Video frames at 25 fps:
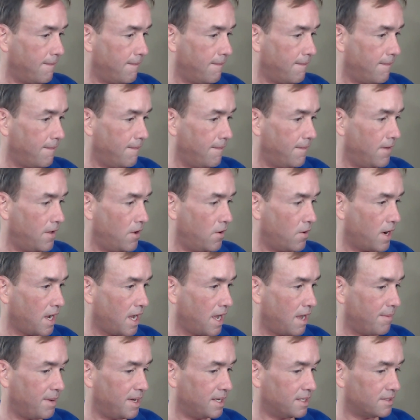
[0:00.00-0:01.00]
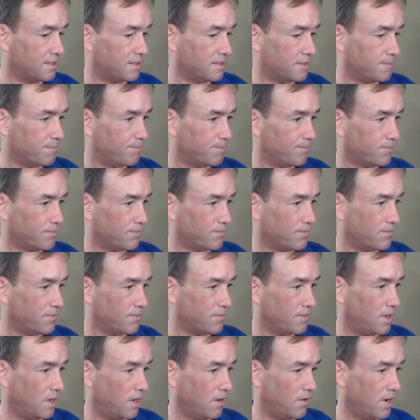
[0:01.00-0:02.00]
No comments.
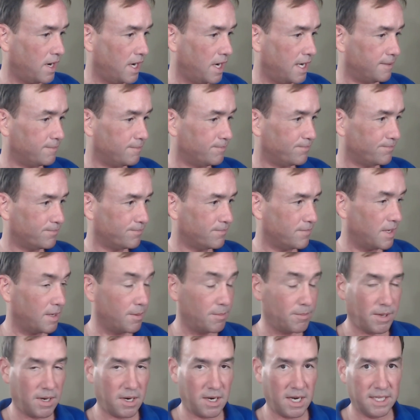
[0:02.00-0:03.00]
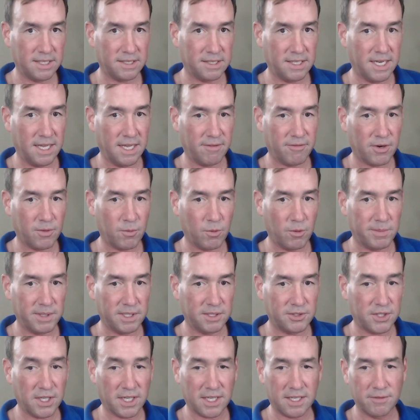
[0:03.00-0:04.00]
All right. Better late than never. We'll be
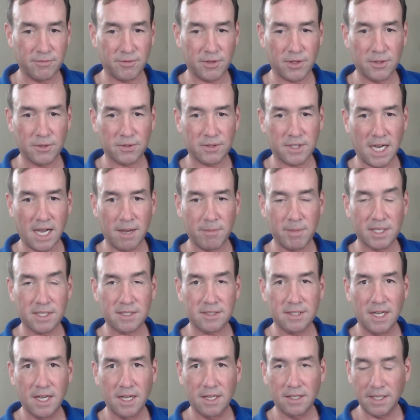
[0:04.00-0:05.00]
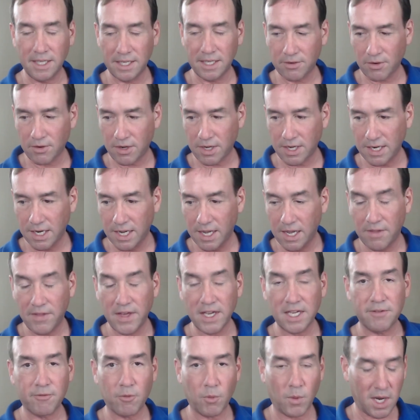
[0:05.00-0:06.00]
checking for those comments later on.
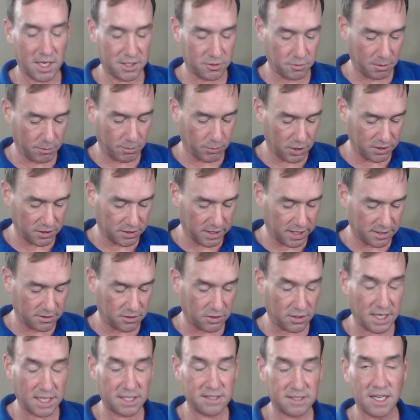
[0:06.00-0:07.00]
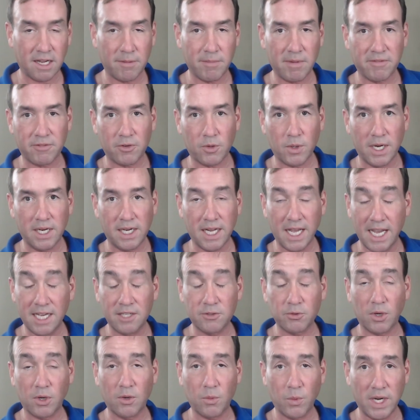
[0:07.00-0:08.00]
Thank you for watching. We appreciate it. Until next time, have a great
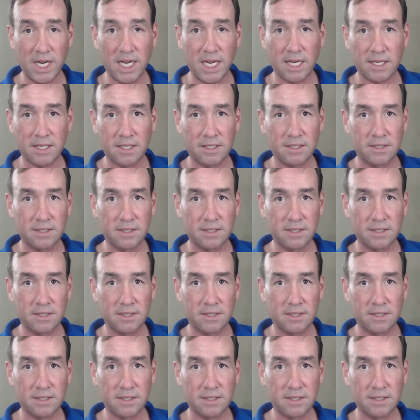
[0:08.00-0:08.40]
Android week.